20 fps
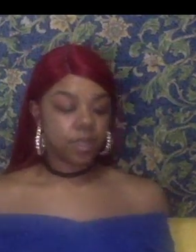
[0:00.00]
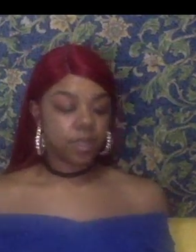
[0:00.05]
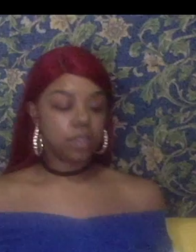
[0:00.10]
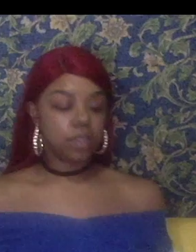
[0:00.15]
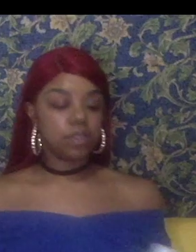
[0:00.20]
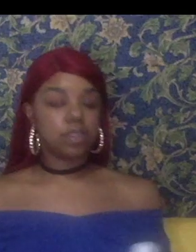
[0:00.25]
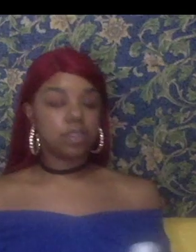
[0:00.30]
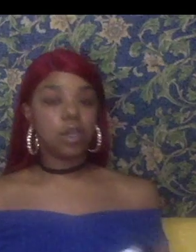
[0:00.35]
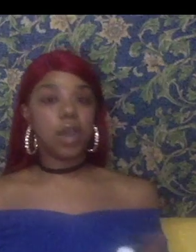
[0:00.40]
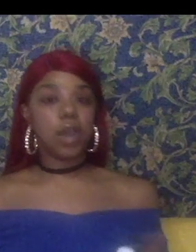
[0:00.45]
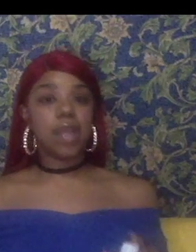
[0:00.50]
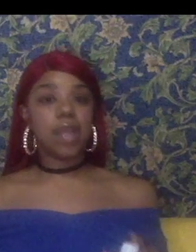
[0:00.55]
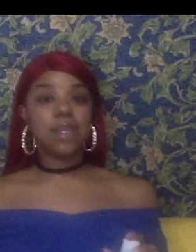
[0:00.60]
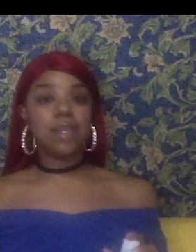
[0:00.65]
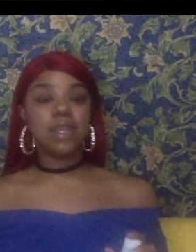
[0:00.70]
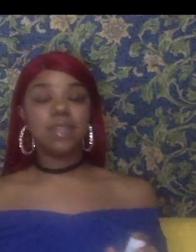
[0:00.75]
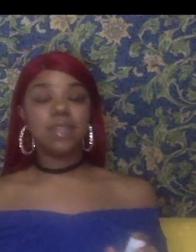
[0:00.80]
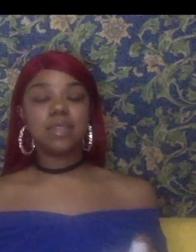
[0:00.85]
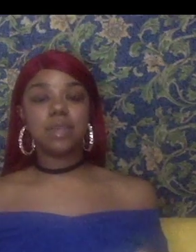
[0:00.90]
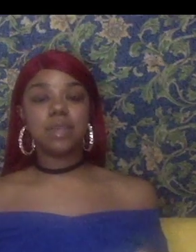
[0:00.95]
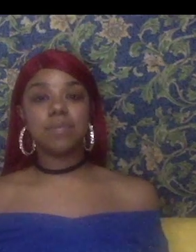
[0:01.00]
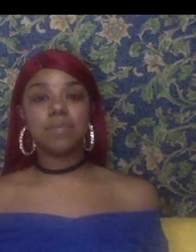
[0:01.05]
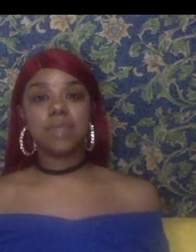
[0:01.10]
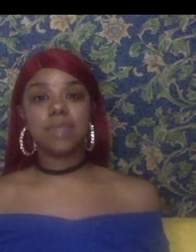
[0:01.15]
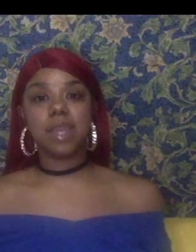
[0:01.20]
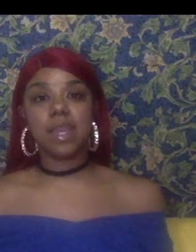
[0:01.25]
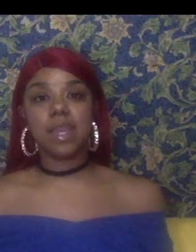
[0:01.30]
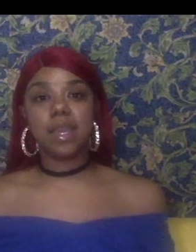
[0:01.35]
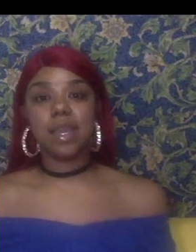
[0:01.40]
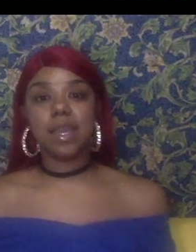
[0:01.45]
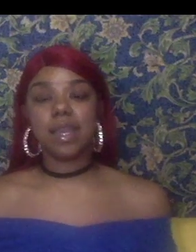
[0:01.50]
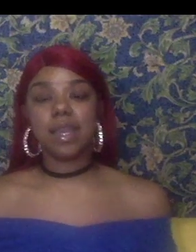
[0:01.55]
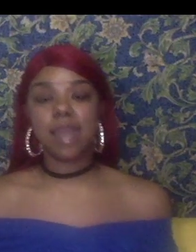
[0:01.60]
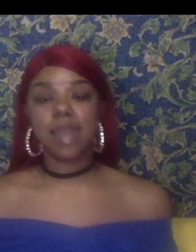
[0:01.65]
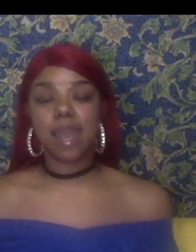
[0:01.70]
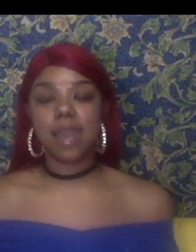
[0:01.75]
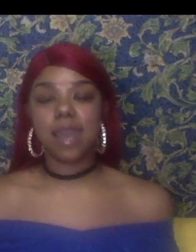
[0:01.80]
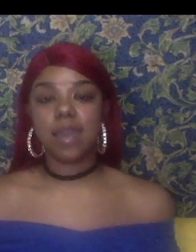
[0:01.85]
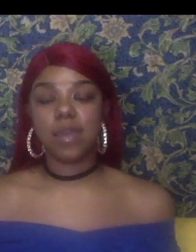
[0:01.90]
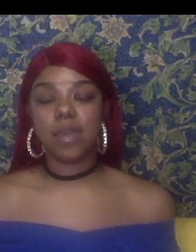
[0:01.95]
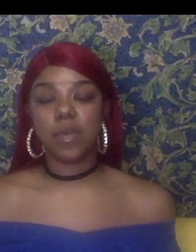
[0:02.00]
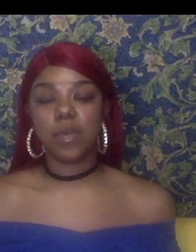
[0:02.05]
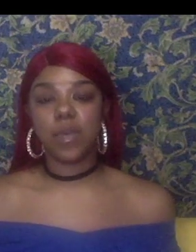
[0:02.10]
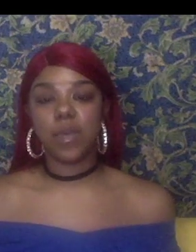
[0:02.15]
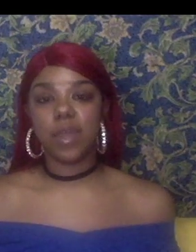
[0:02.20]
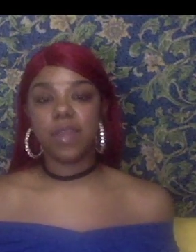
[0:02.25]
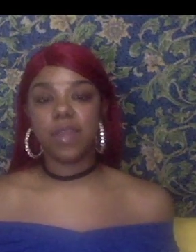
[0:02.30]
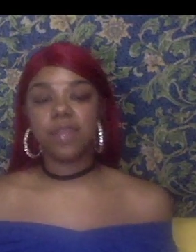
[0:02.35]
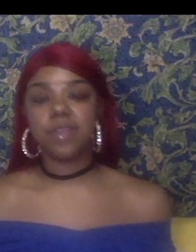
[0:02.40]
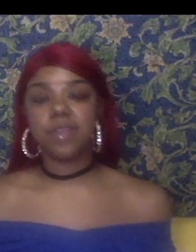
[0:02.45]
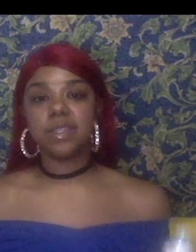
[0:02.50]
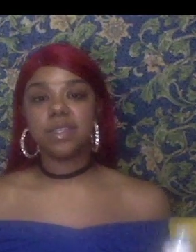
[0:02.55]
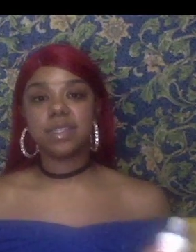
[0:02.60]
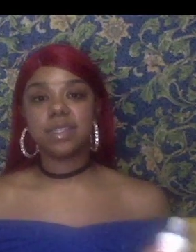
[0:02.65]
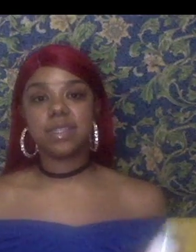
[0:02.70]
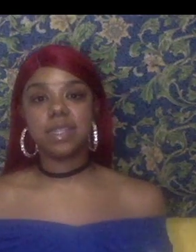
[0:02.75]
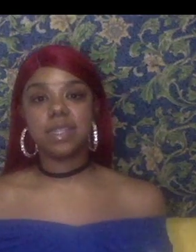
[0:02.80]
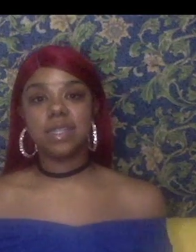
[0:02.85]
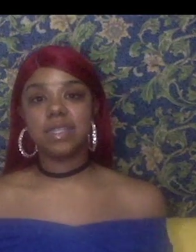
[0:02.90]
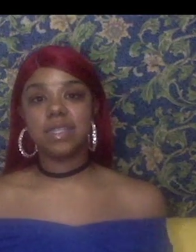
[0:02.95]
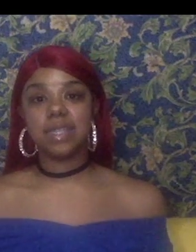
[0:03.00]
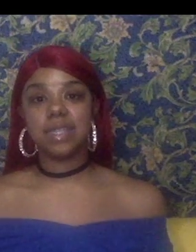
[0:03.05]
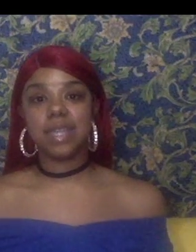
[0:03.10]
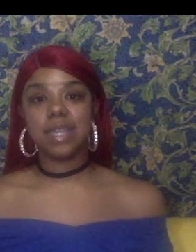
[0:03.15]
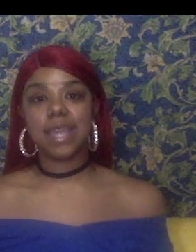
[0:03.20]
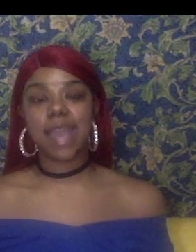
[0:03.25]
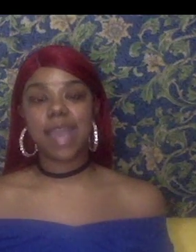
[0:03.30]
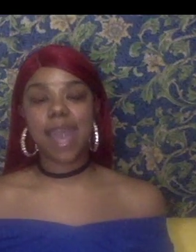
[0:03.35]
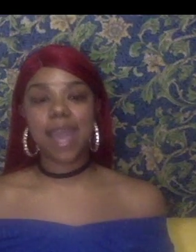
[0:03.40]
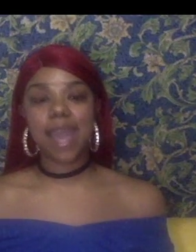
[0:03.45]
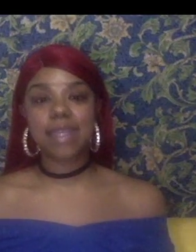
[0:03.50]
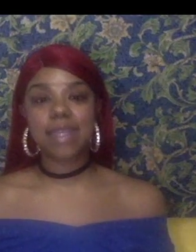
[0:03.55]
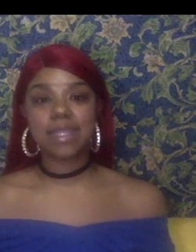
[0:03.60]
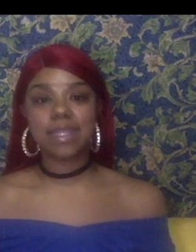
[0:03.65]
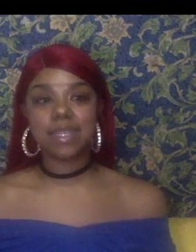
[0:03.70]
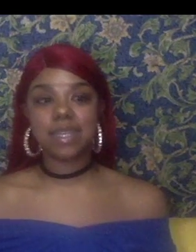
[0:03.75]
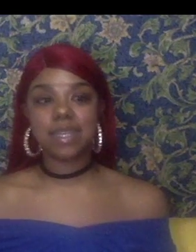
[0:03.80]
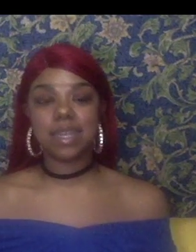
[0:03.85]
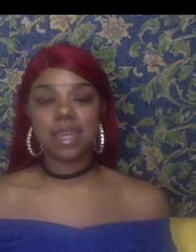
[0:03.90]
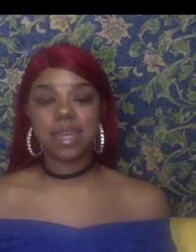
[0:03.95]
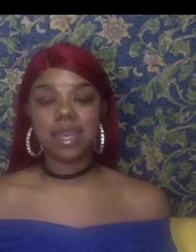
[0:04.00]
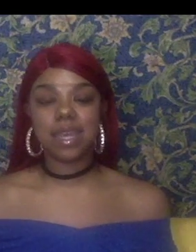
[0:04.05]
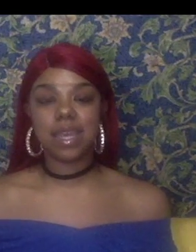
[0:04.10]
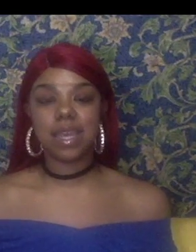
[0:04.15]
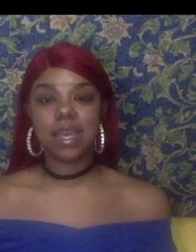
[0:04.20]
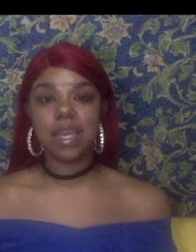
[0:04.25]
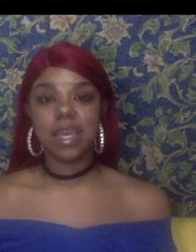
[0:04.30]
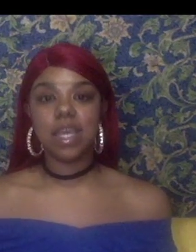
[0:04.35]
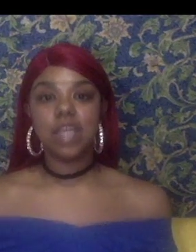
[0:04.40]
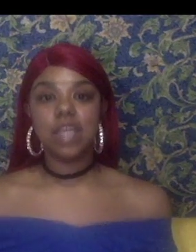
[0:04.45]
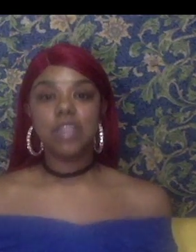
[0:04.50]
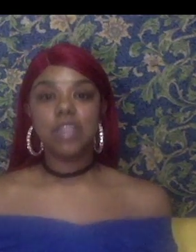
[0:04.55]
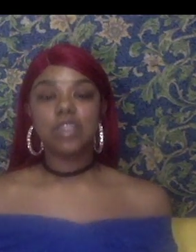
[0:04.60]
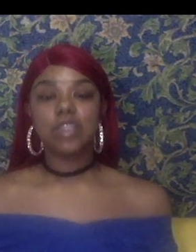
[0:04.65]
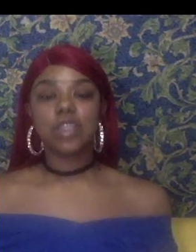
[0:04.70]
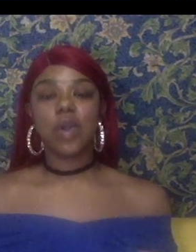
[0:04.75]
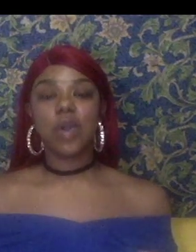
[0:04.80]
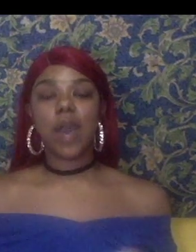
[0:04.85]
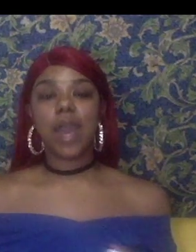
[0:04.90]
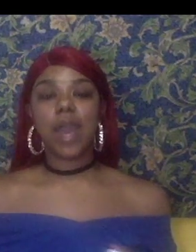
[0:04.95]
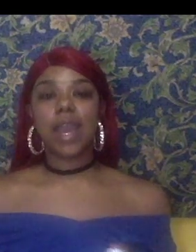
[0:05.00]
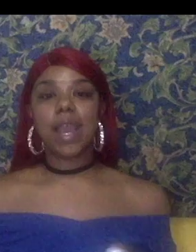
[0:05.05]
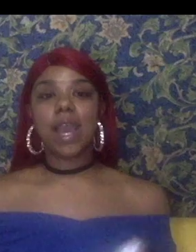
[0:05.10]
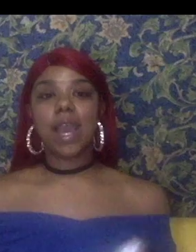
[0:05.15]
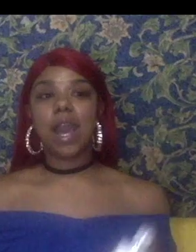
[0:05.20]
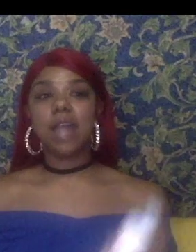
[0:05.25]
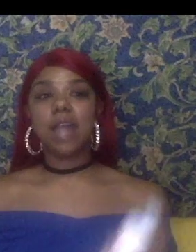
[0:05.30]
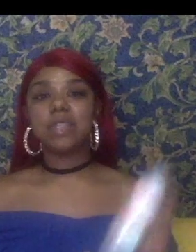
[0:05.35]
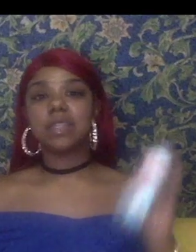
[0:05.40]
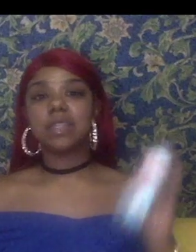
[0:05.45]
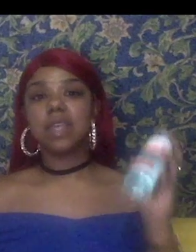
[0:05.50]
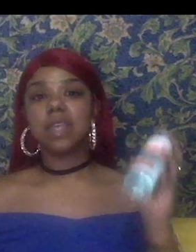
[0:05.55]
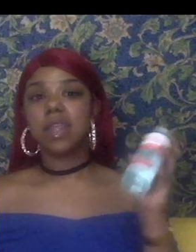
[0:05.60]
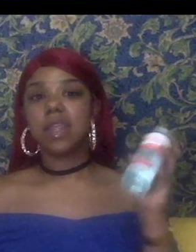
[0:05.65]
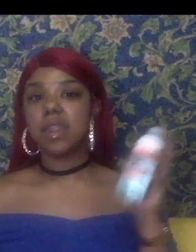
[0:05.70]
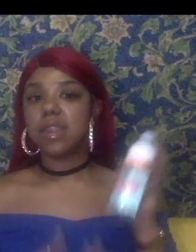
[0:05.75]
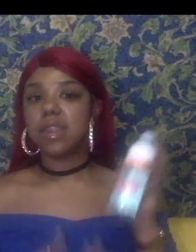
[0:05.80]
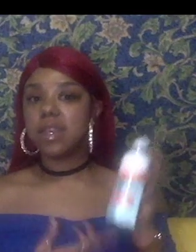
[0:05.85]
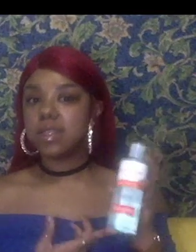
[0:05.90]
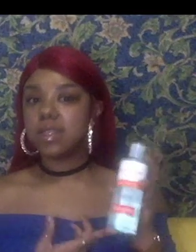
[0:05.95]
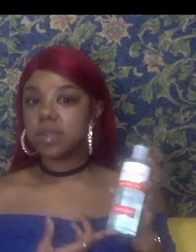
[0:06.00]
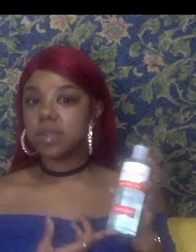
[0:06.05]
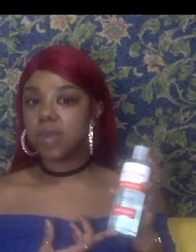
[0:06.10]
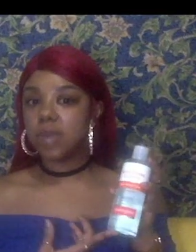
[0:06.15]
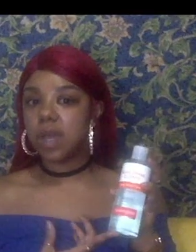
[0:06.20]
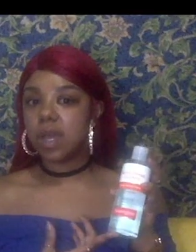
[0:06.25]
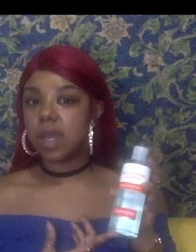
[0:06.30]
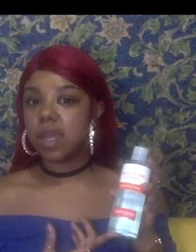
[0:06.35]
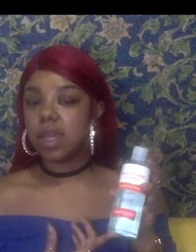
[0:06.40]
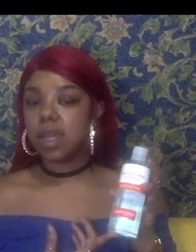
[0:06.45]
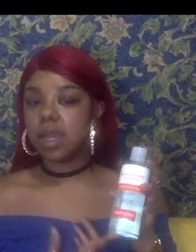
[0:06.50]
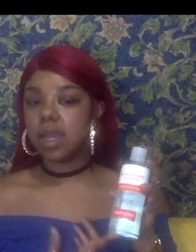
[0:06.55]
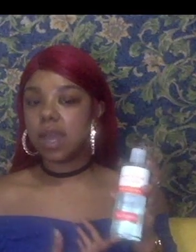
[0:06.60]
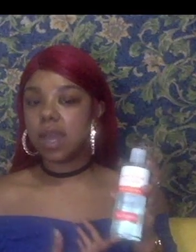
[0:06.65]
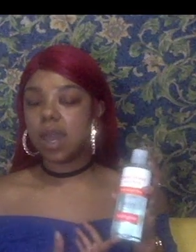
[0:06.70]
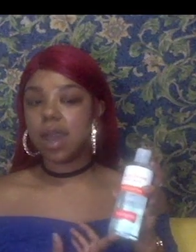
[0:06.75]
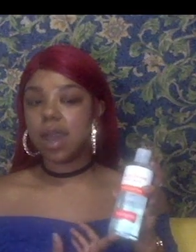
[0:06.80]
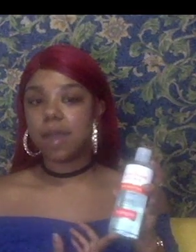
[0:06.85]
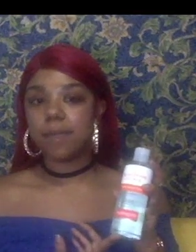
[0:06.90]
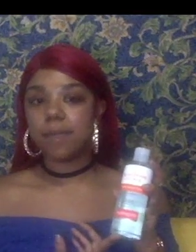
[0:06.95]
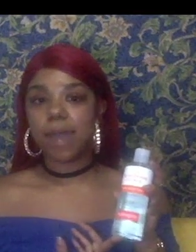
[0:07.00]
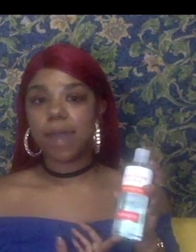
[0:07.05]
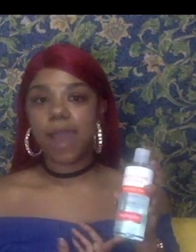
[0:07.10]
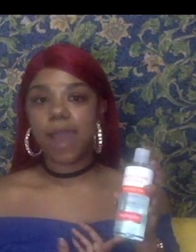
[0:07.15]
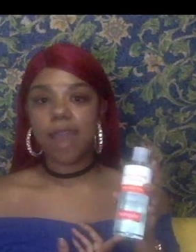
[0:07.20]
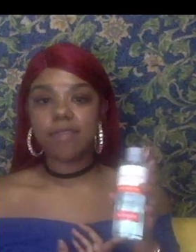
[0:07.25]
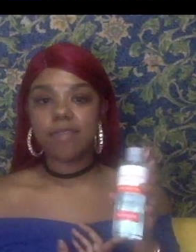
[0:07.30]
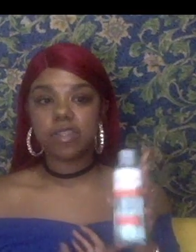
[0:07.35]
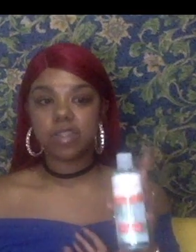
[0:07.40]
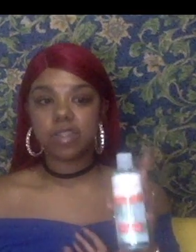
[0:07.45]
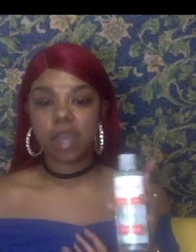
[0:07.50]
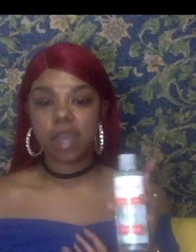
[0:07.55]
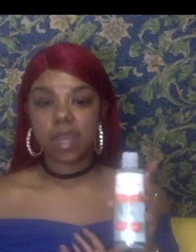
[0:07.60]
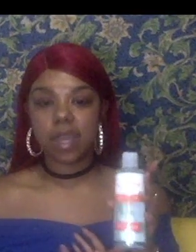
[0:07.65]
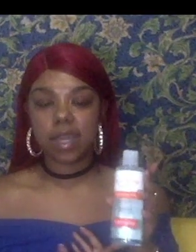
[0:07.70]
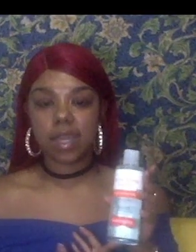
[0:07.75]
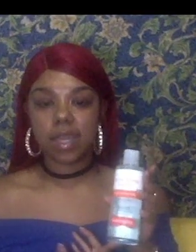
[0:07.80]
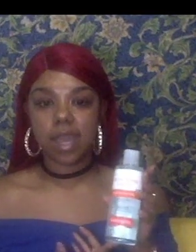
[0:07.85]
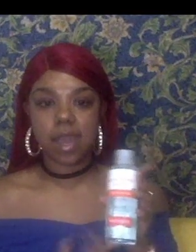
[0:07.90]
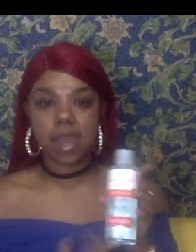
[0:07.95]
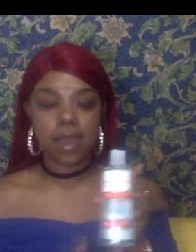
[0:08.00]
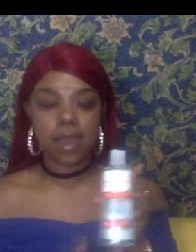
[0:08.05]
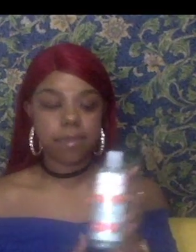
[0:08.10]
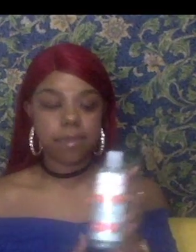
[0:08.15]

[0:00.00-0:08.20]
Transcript: so I needed something again with salicylic acid in it. So I got this one. Um, I haven't tried it yet.